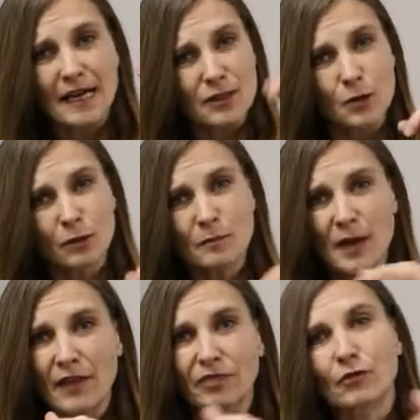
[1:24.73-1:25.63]
It's all
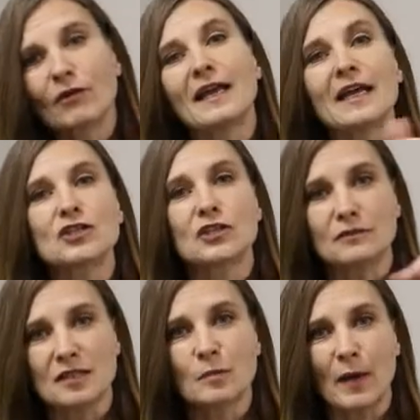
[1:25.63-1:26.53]
about the
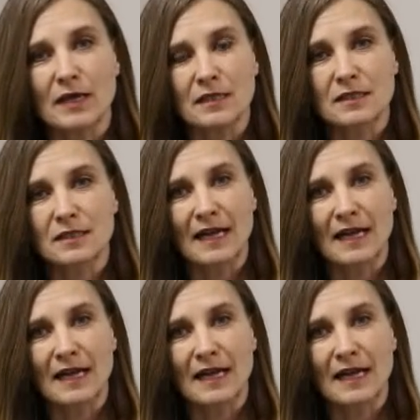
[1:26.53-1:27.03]
relational space